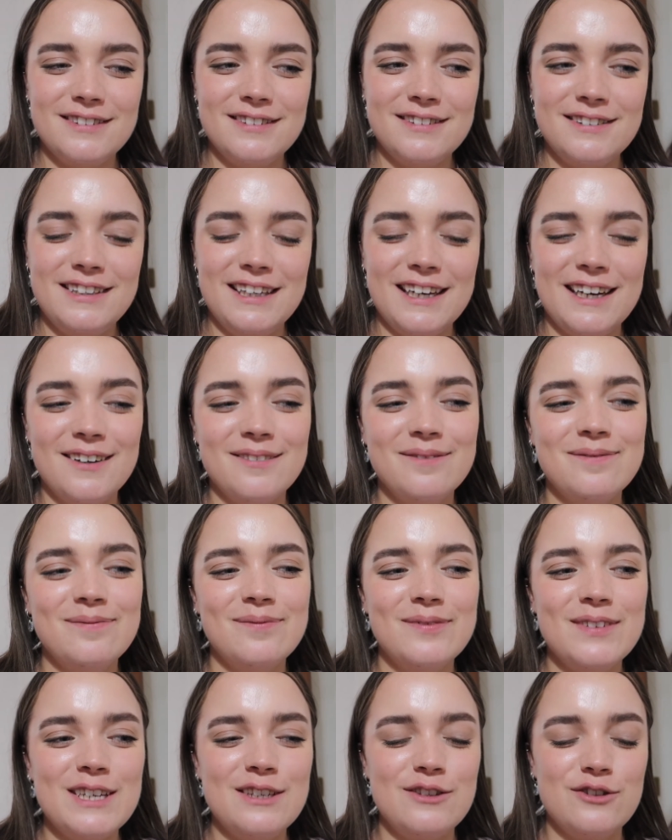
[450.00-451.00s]
yeah,
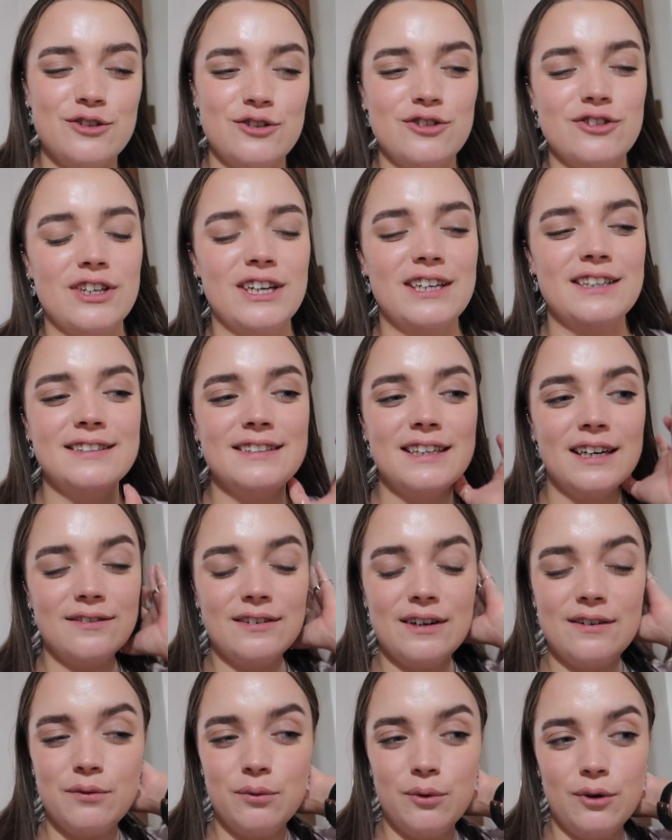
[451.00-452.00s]
it's just nice to have
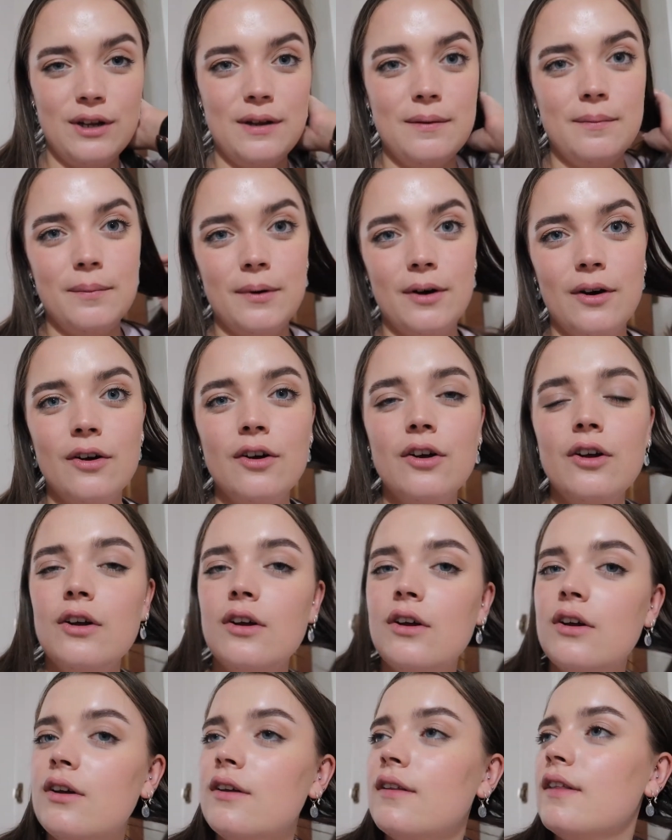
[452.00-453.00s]
everyone in. But
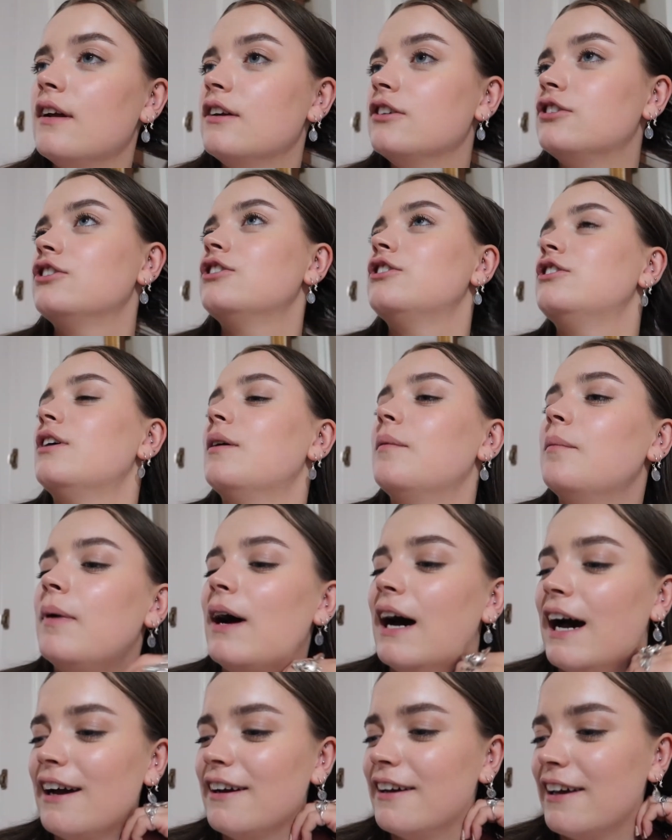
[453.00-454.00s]
they're just
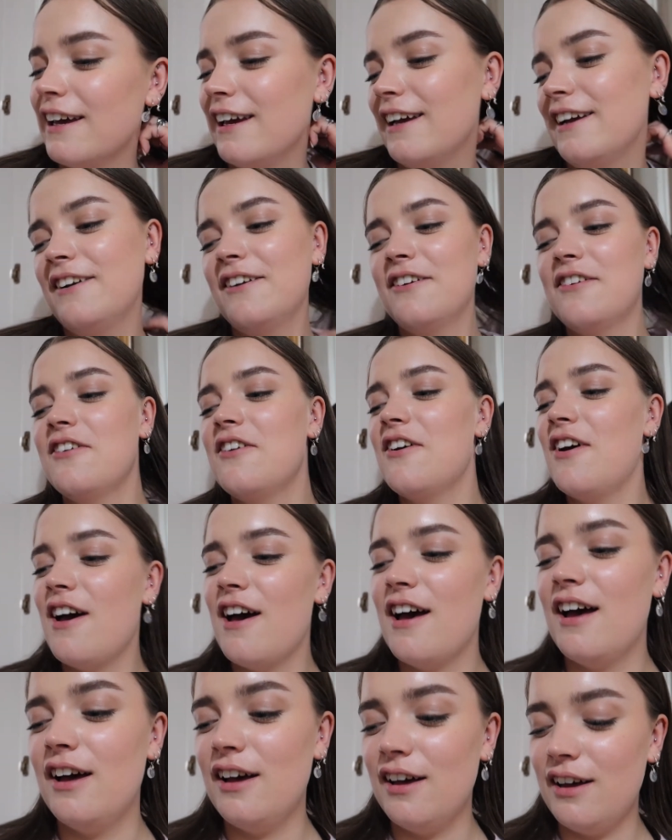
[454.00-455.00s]
unpacking,
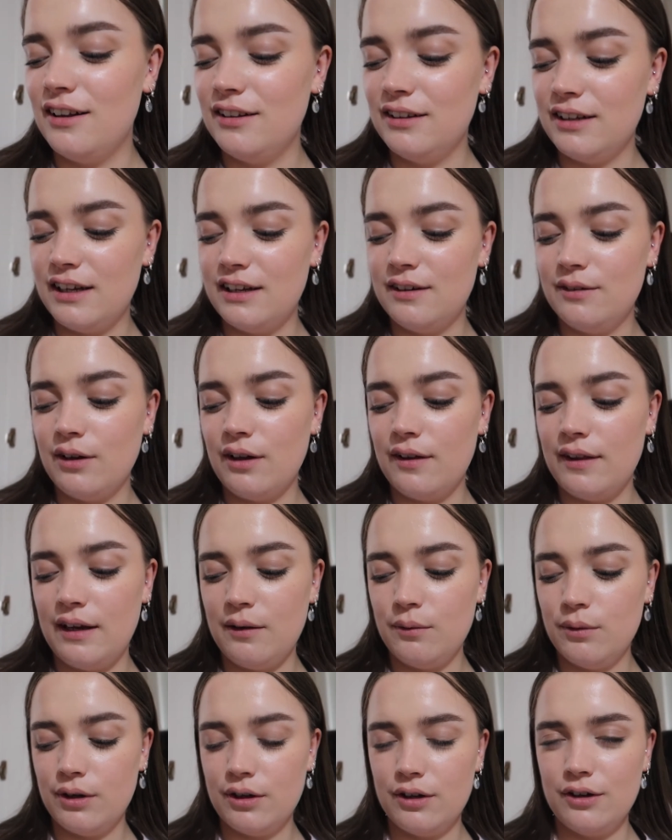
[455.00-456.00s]
and then I
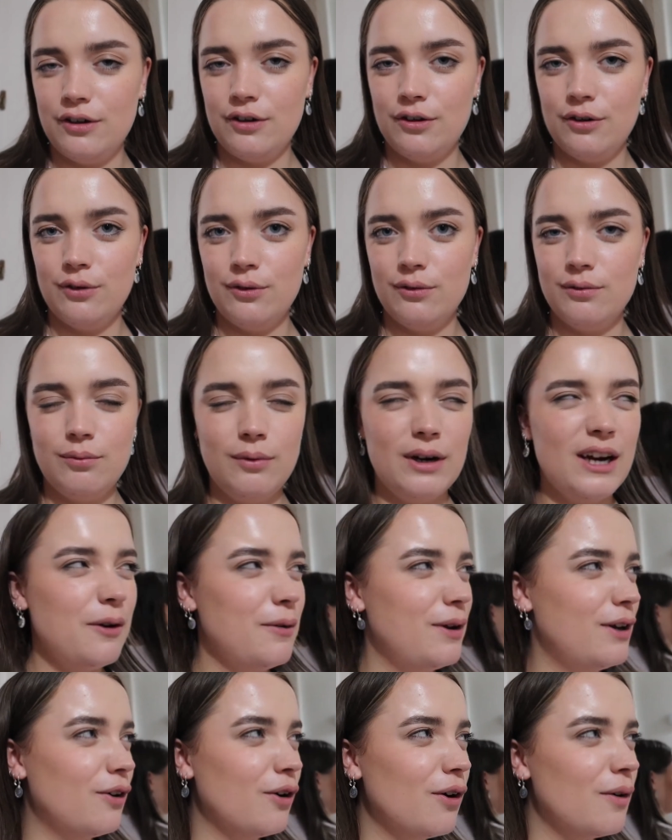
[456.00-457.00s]
think we're gonna go. Where are
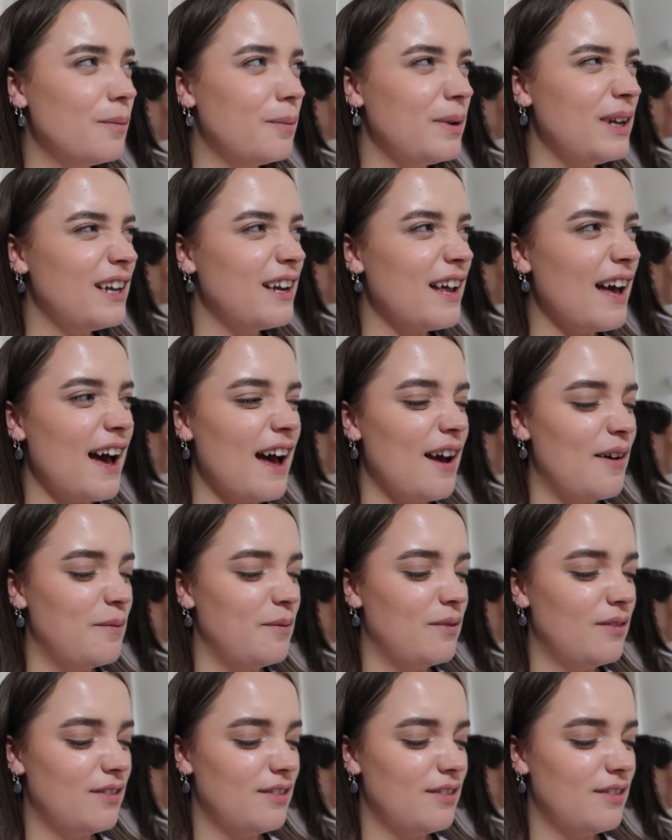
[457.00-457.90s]
we going, B&M?